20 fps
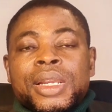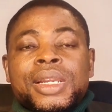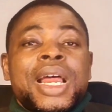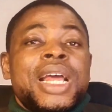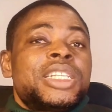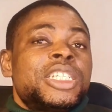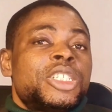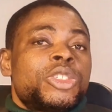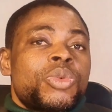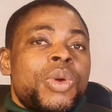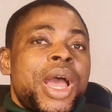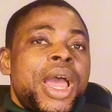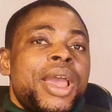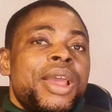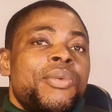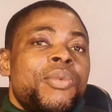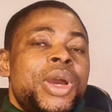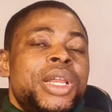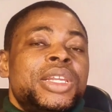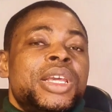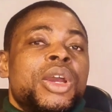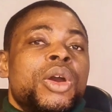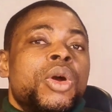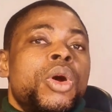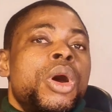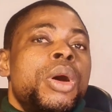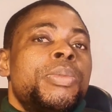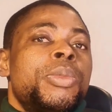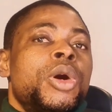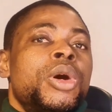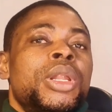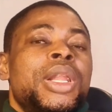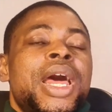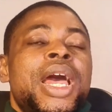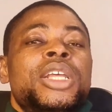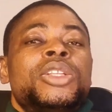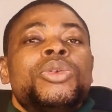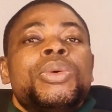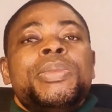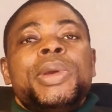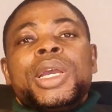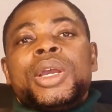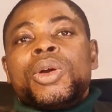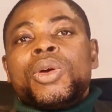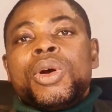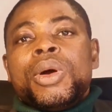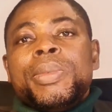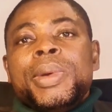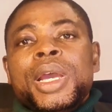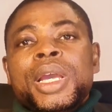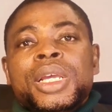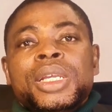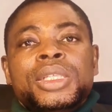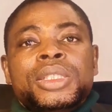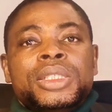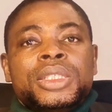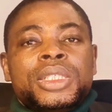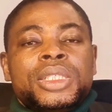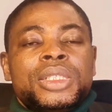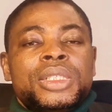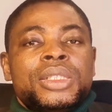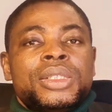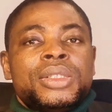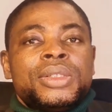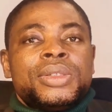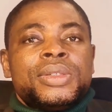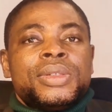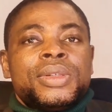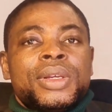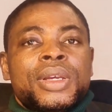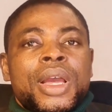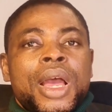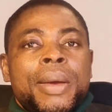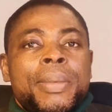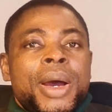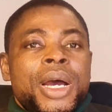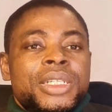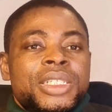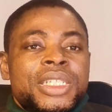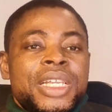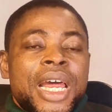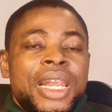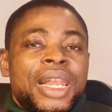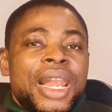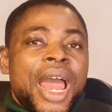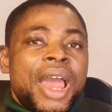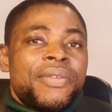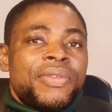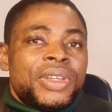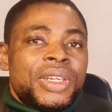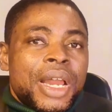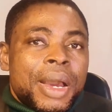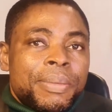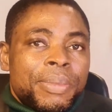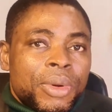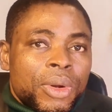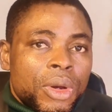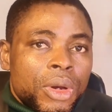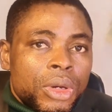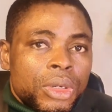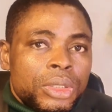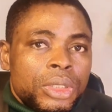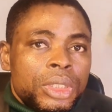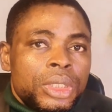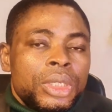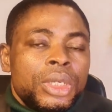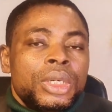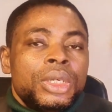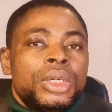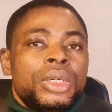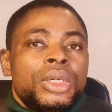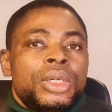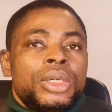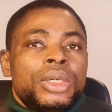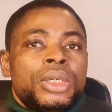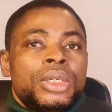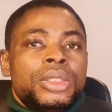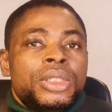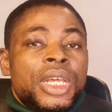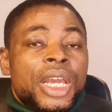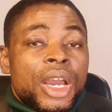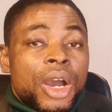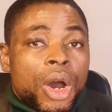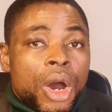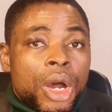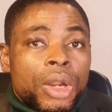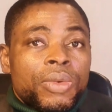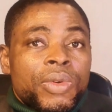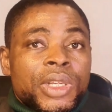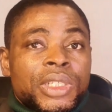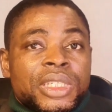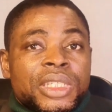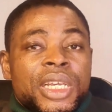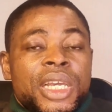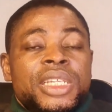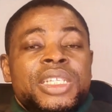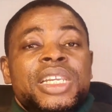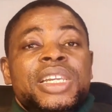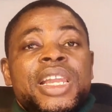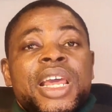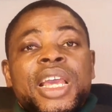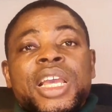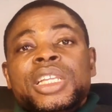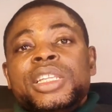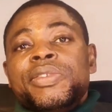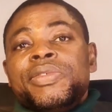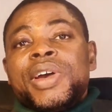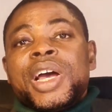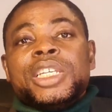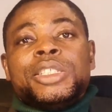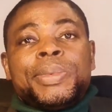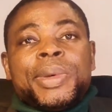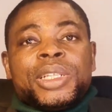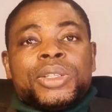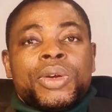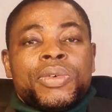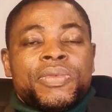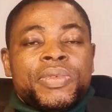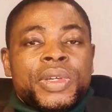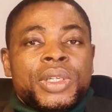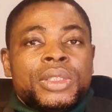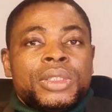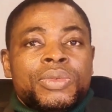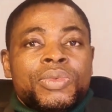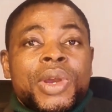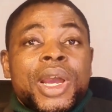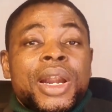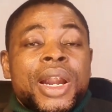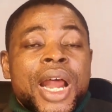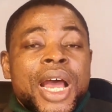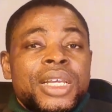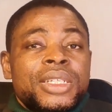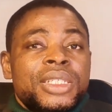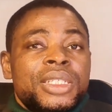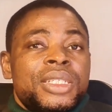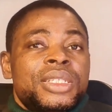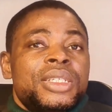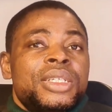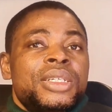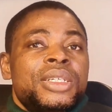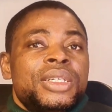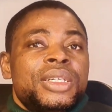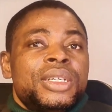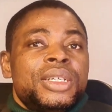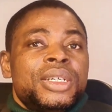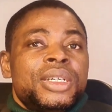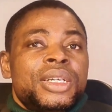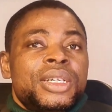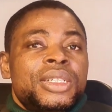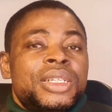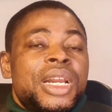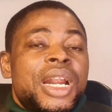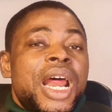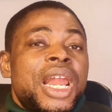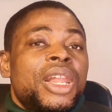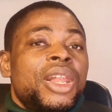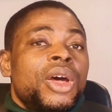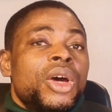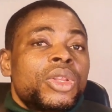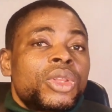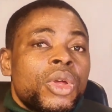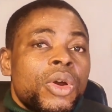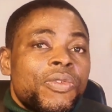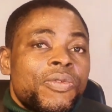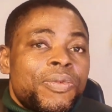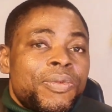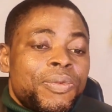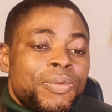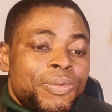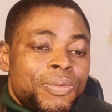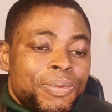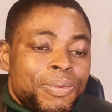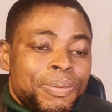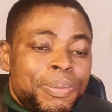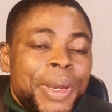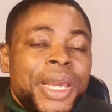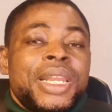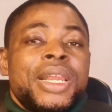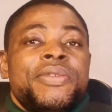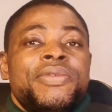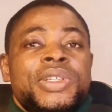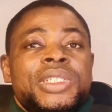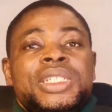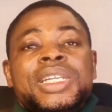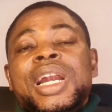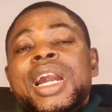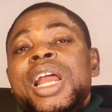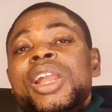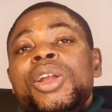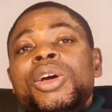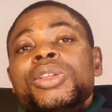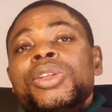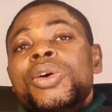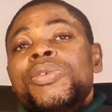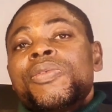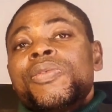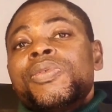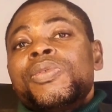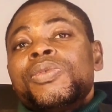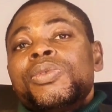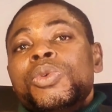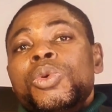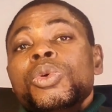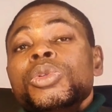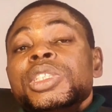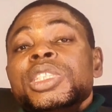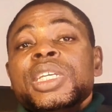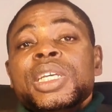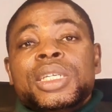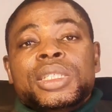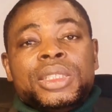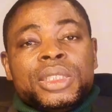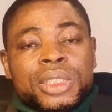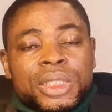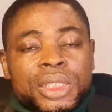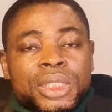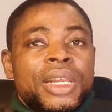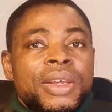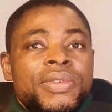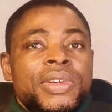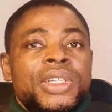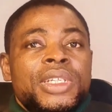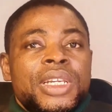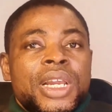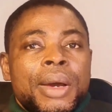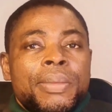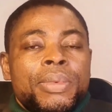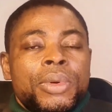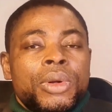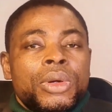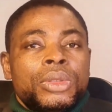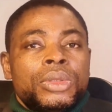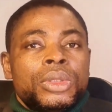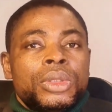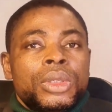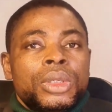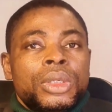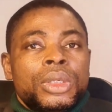That is why when they come online to make comments about their life in abroad, they always say the negative aspect of it. Whereas there are a lot of benefits, there are a lot of good things living in abroad.